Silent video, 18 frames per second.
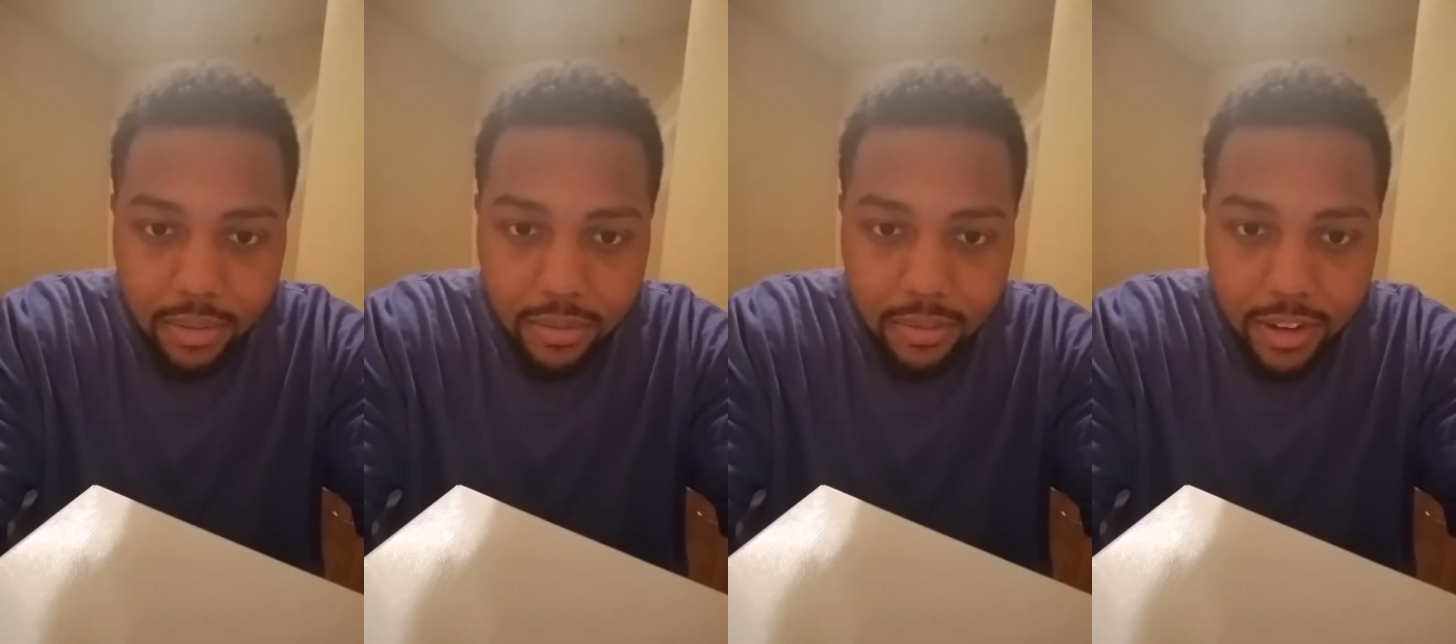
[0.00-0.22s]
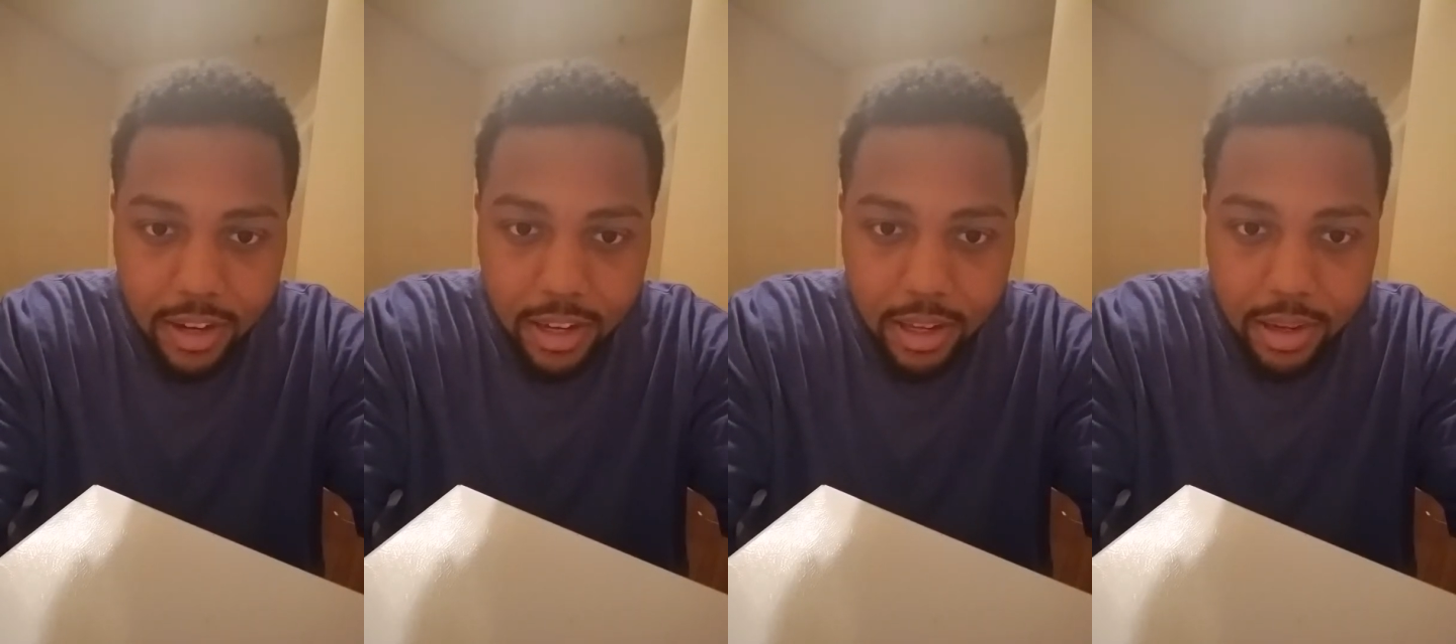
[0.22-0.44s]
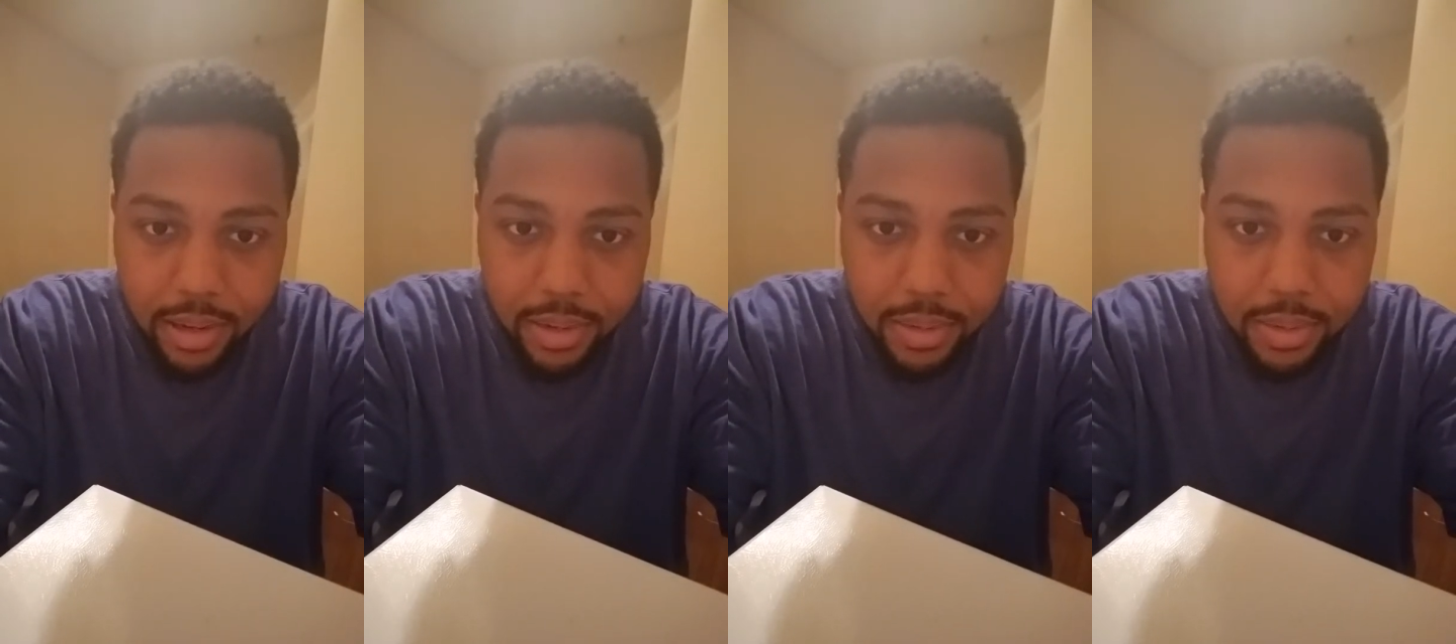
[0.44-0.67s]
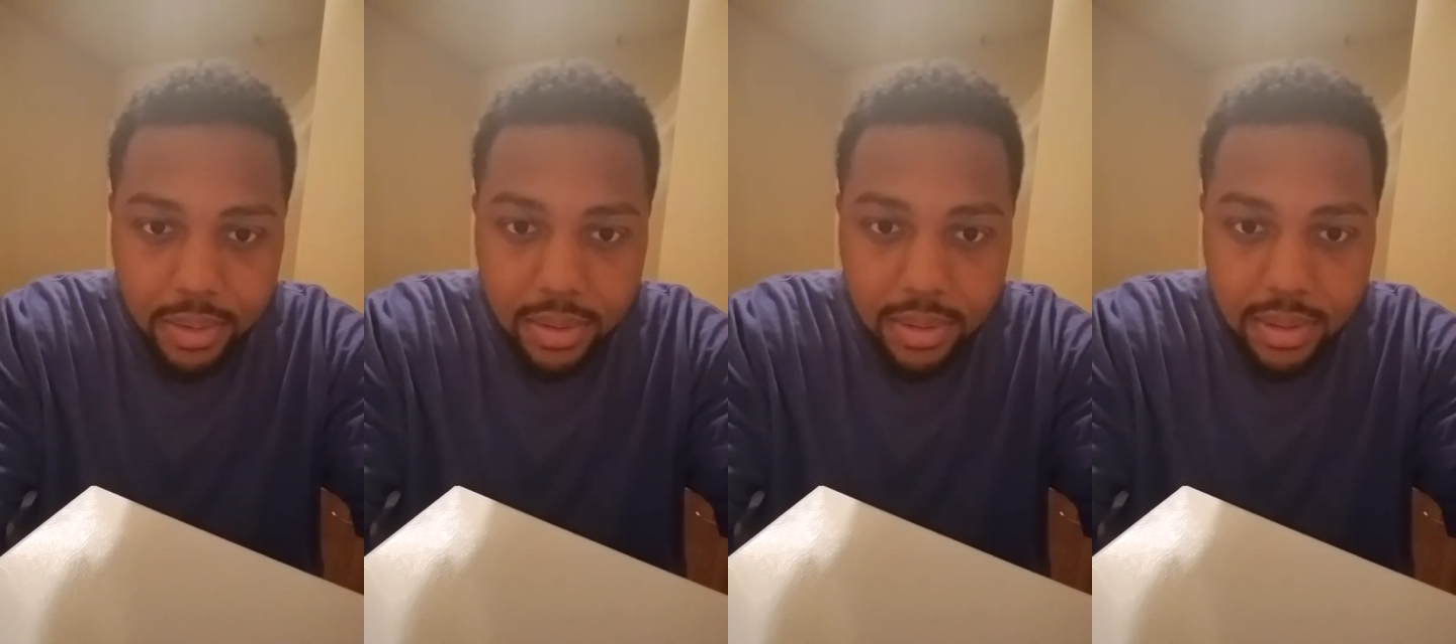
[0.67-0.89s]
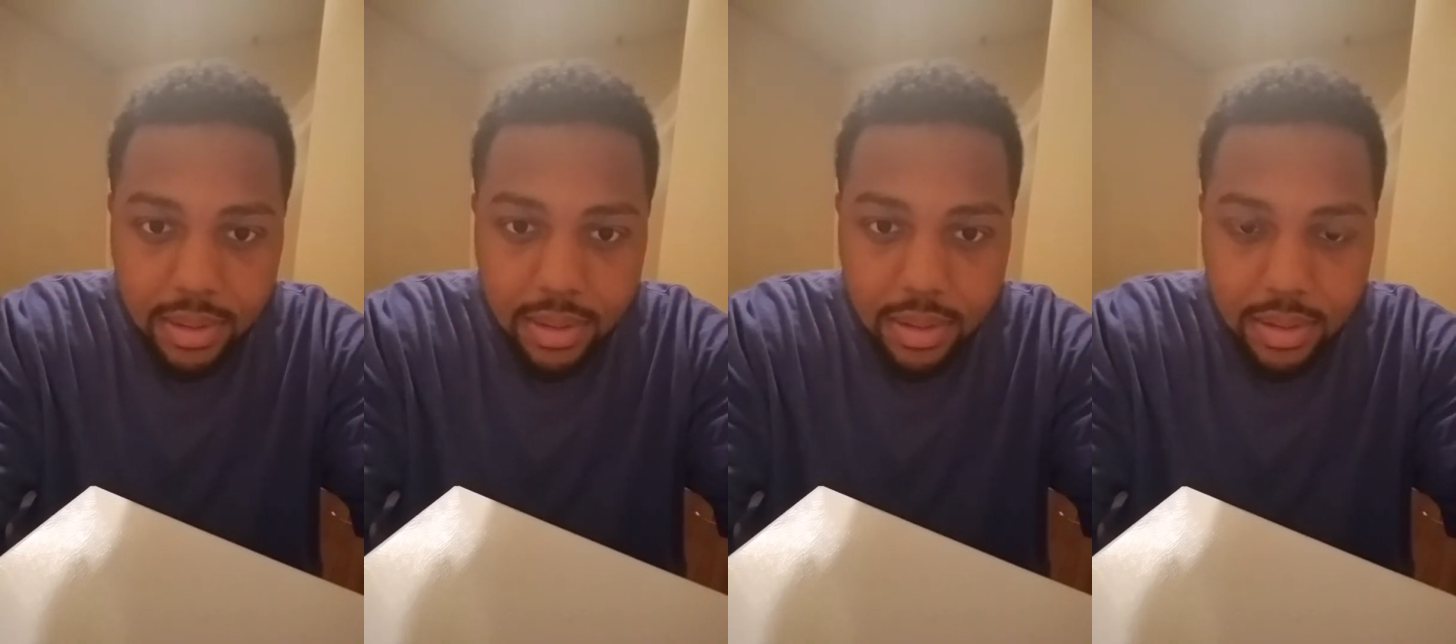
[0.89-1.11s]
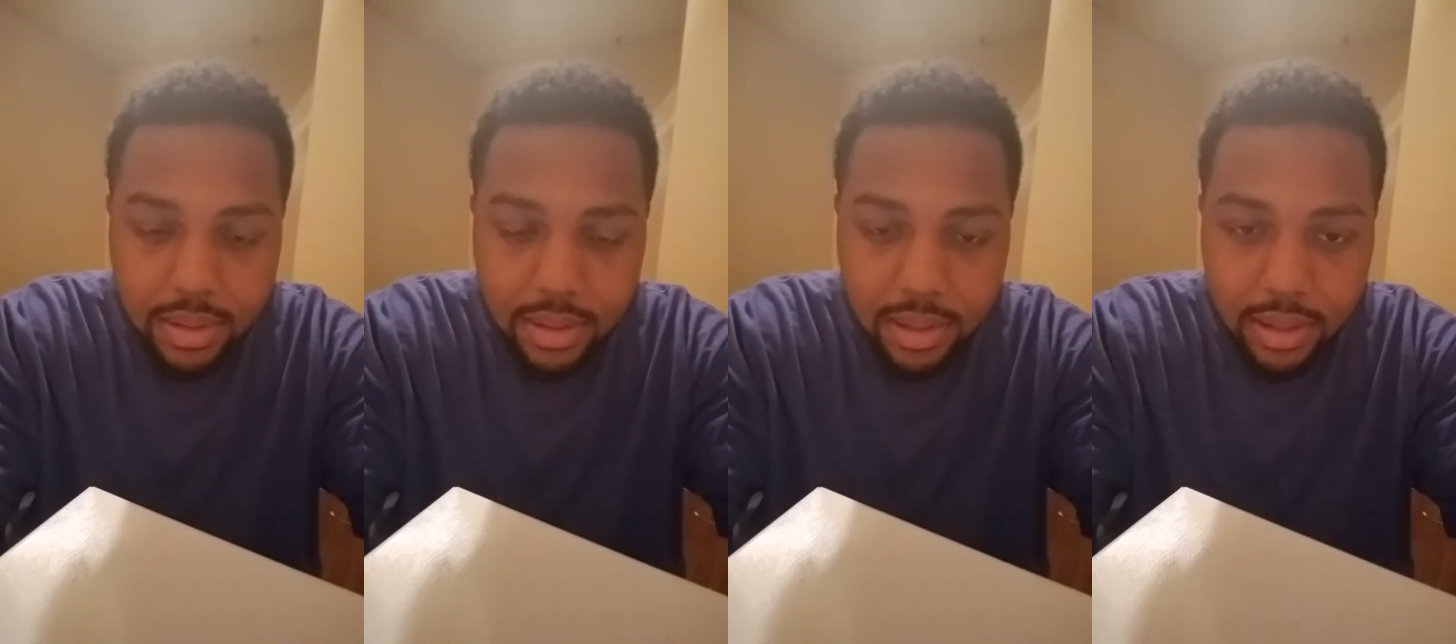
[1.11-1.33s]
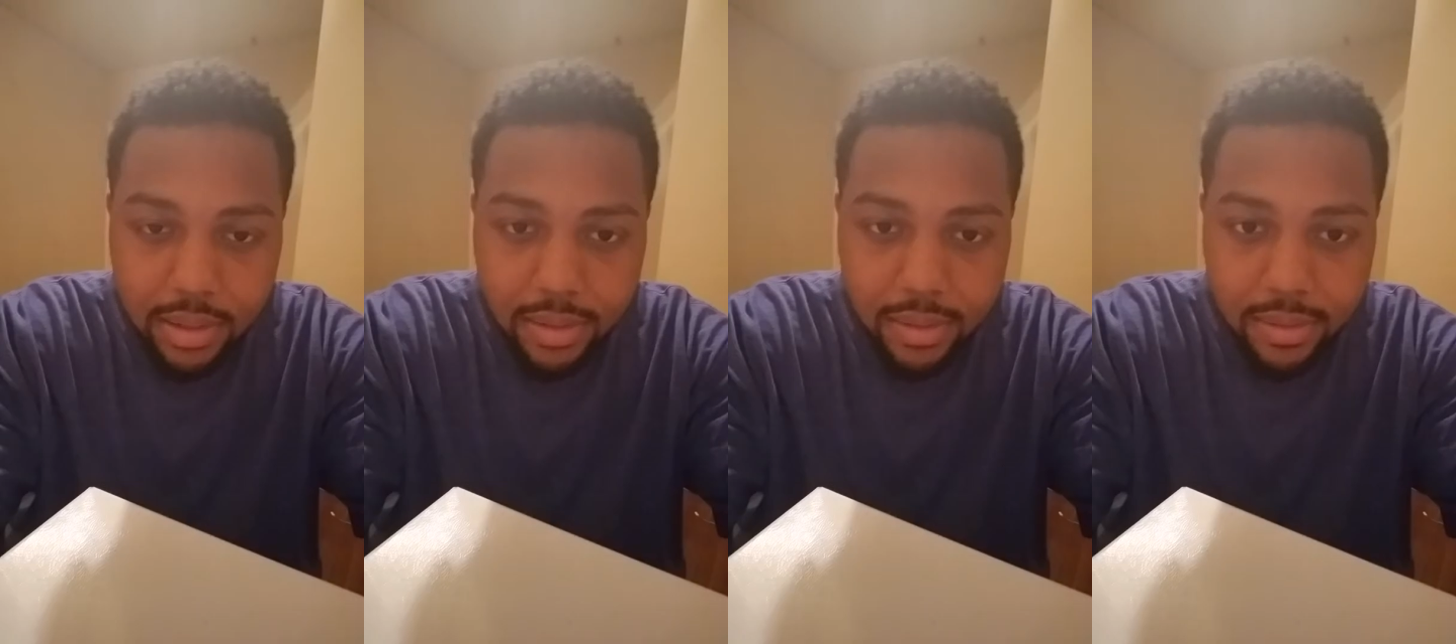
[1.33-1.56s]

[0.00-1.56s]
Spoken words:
videos, so